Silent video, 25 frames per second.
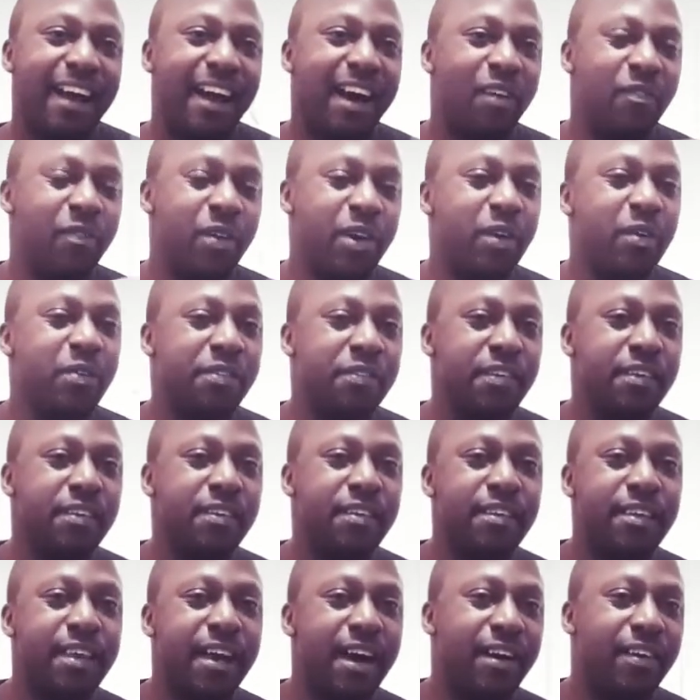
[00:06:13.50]
When I was
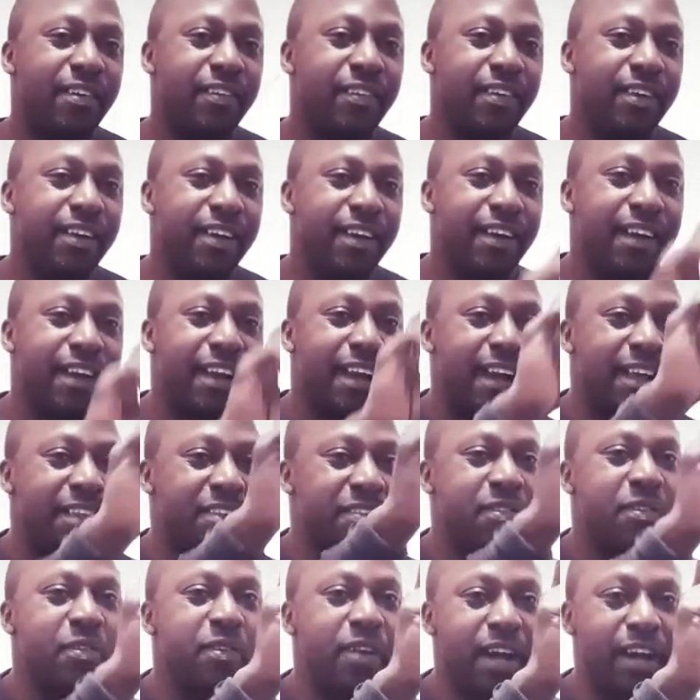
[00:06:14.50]
sitting down, I
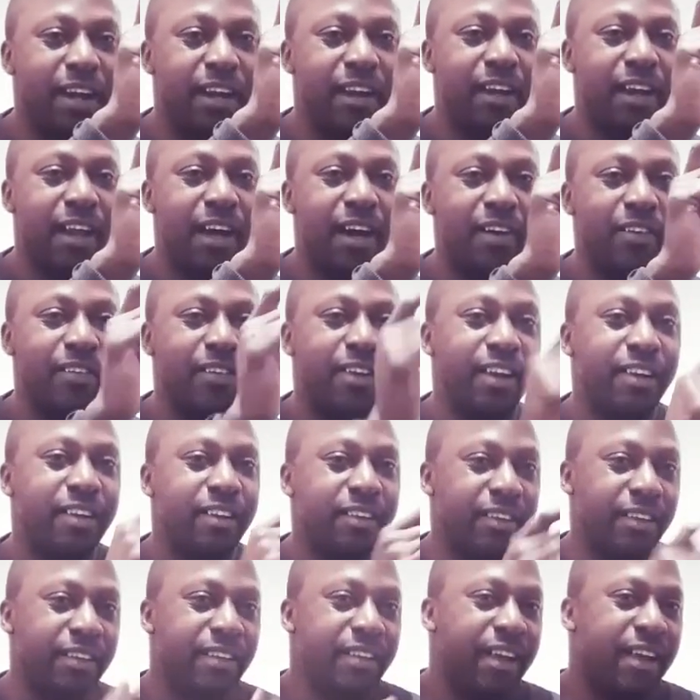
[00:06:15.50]
saw that cloud, and
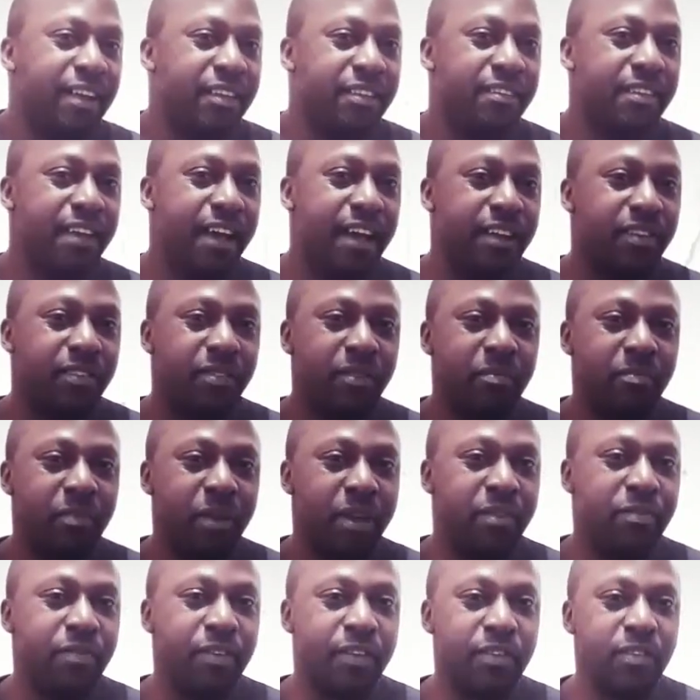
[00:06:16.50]
it had started to
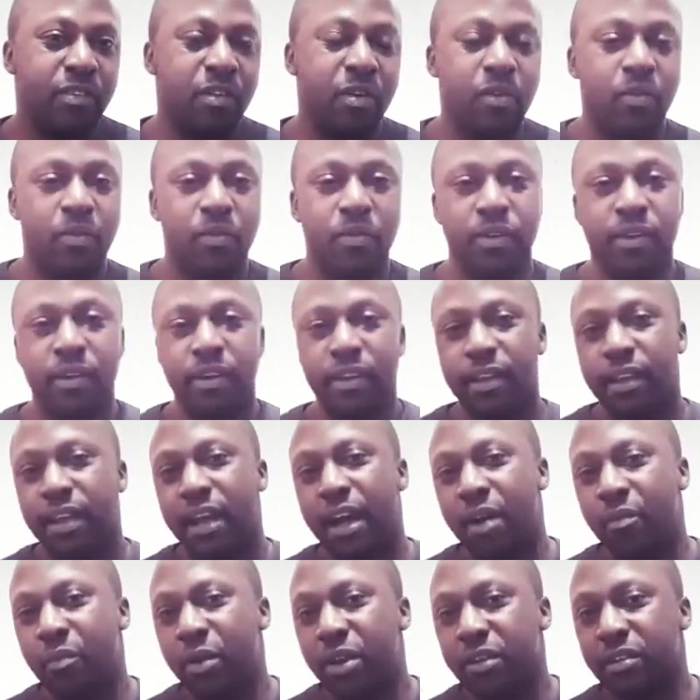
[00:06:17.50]
make things cold.
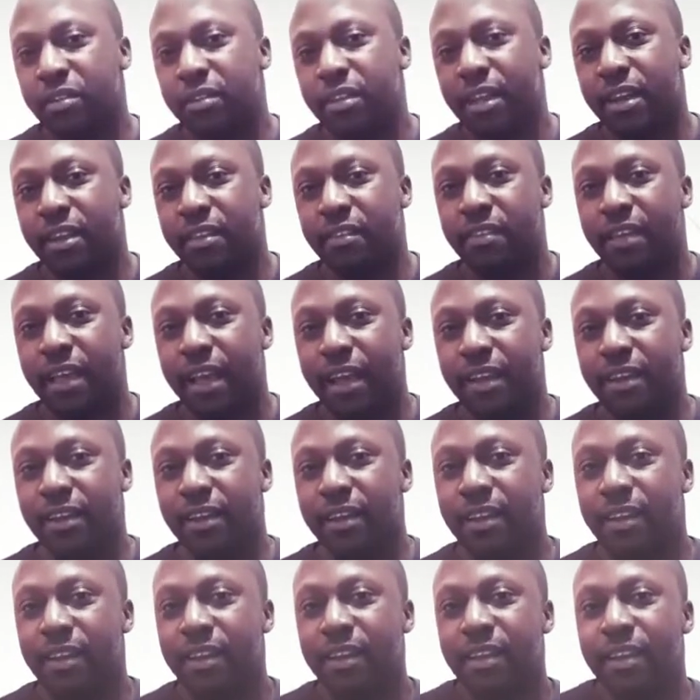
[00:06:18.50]
I went to the other side,
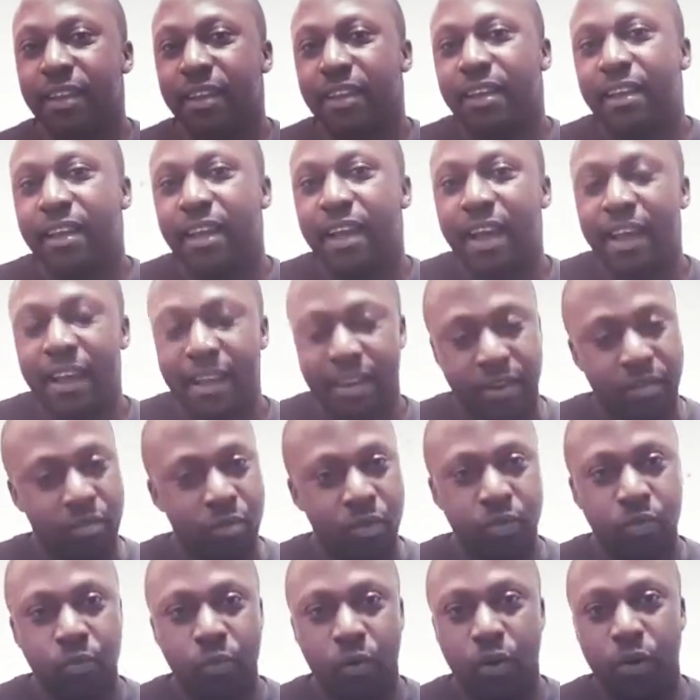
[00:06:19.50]
and it
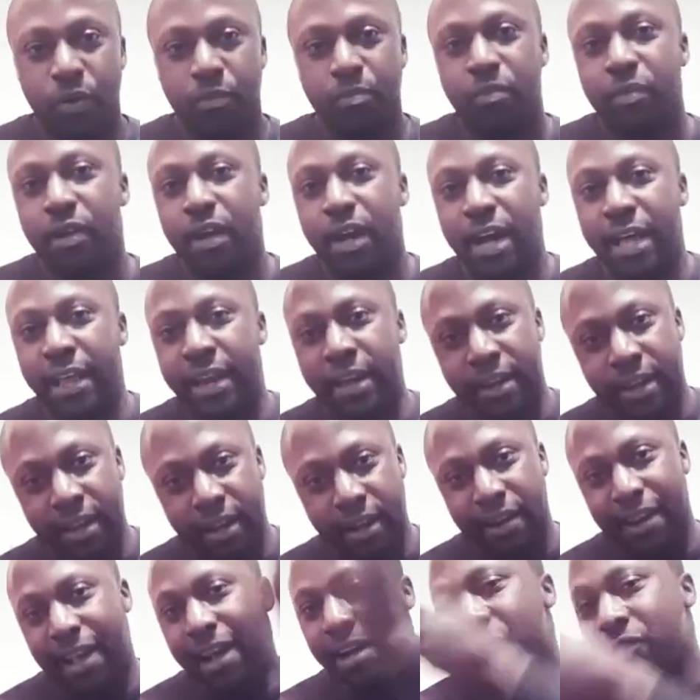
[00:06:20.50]
was warm, and then the
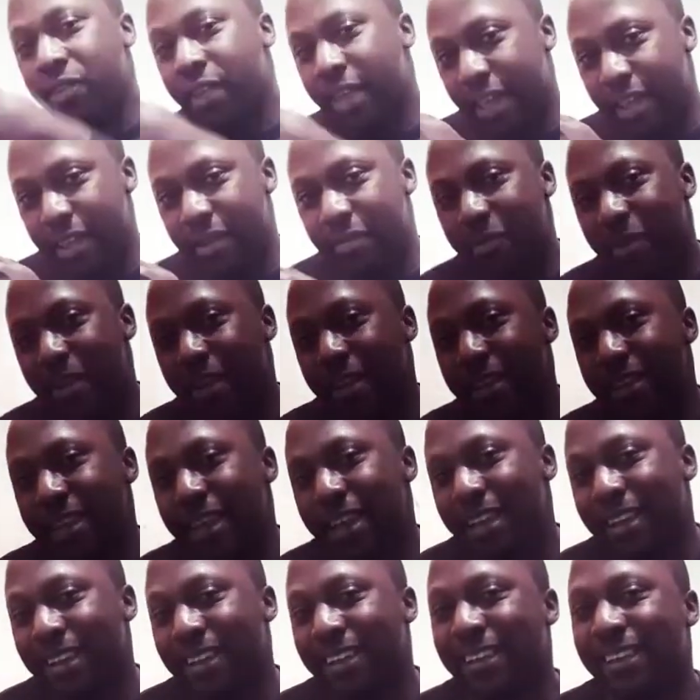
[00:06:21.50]
cloud came.
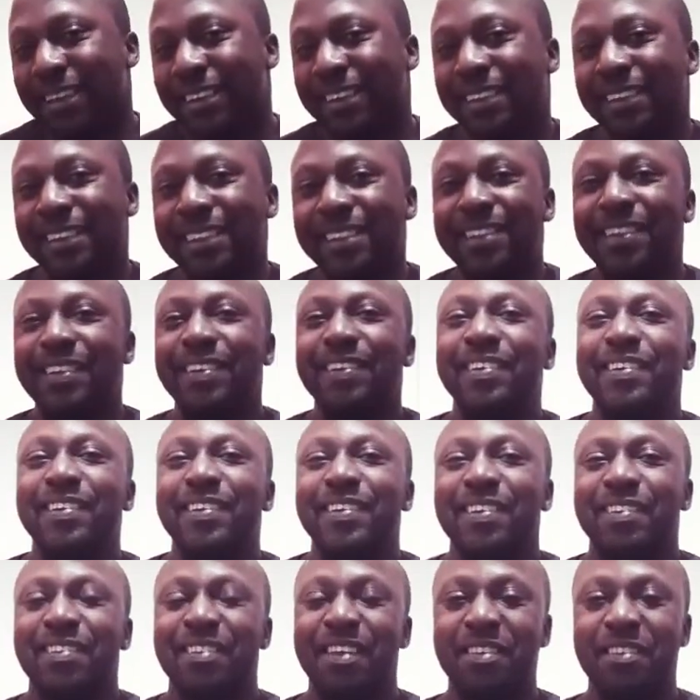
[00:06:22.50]
Yeah.
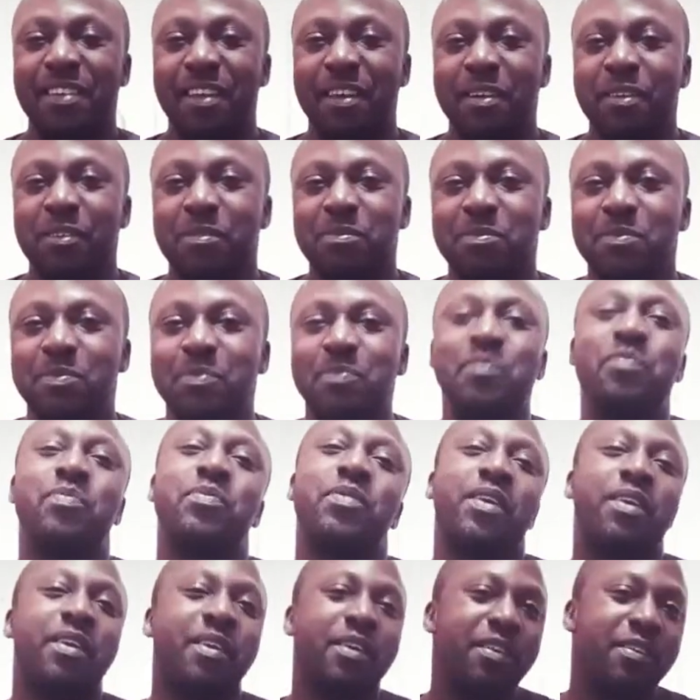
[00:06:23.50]
So I was like,
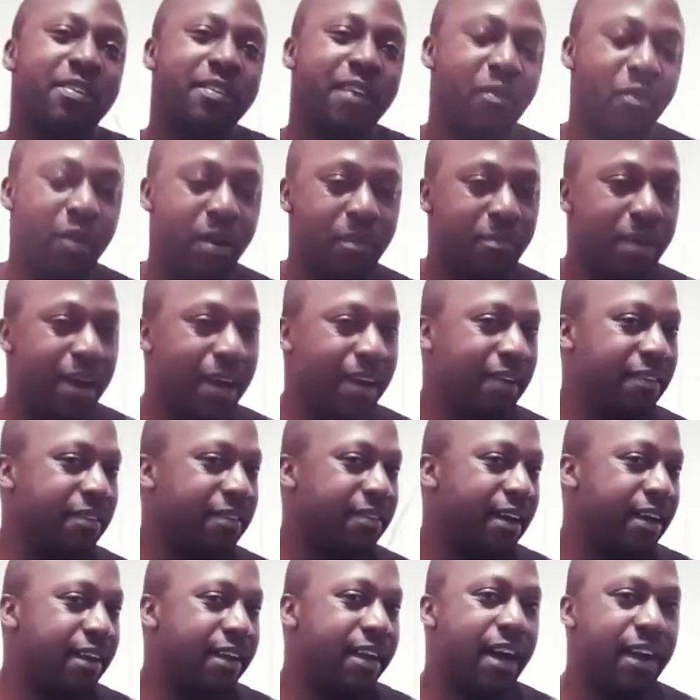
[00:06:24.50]
So I went back and
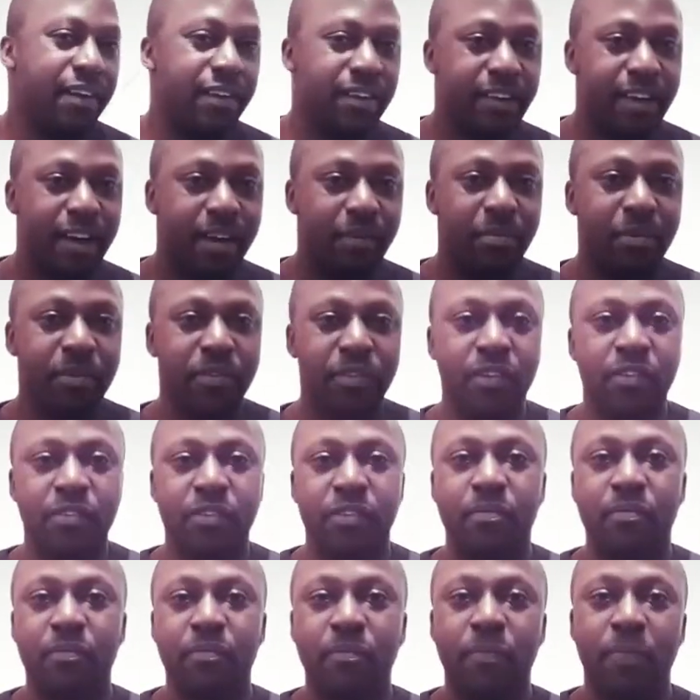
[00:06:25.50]
sat down in that
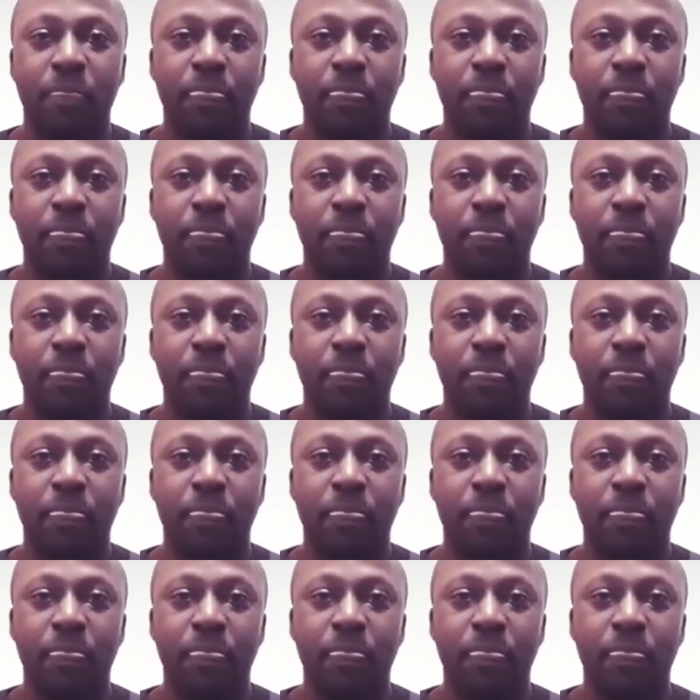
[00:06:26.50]
position.